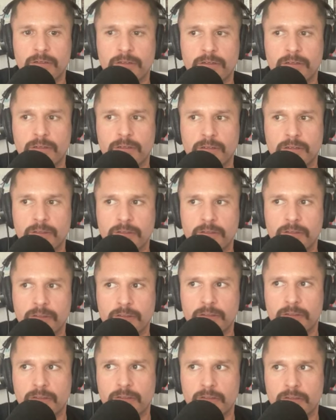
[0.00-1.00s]

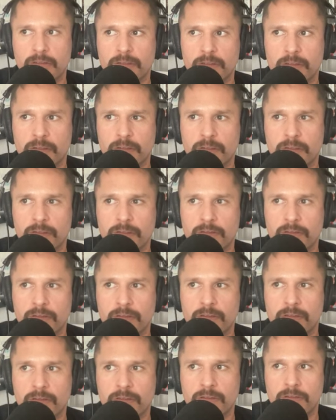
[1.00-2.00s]

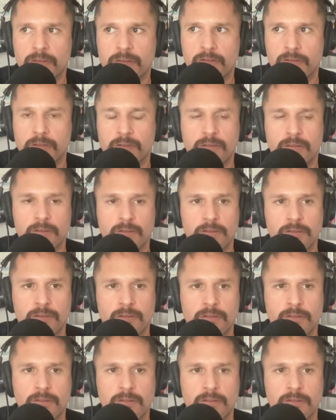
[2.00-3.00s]

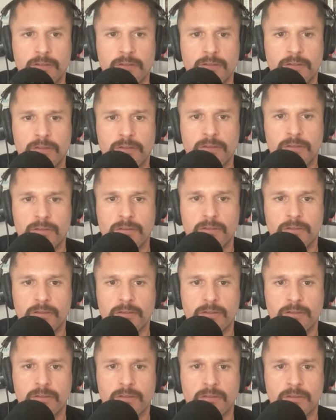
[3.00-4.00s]

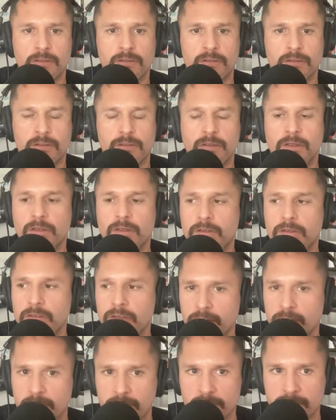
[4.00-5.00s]

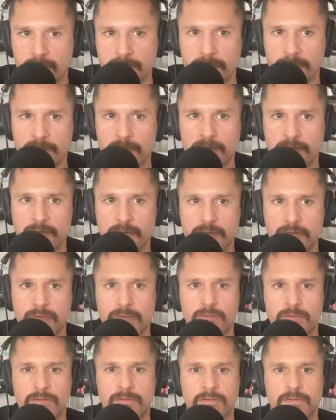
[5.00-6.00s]

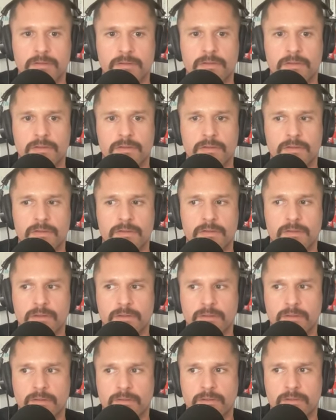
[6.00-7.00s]

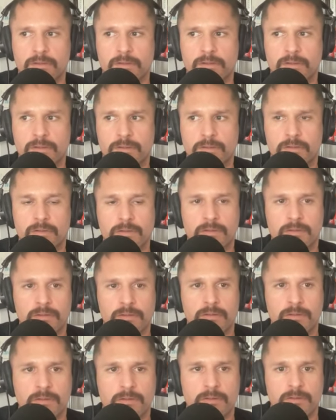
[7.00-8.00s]
No words are spoken by the person on screen.